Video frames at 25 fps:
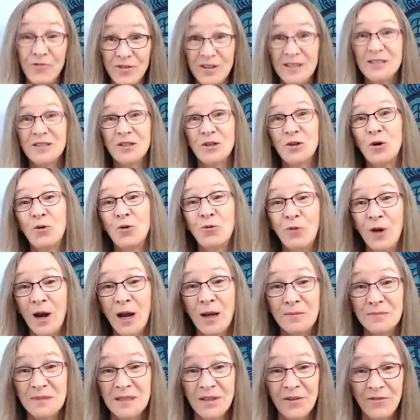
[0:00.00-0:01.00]
physical
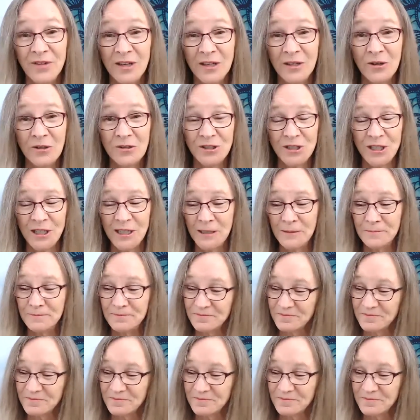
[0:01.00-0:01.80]
realms of energy.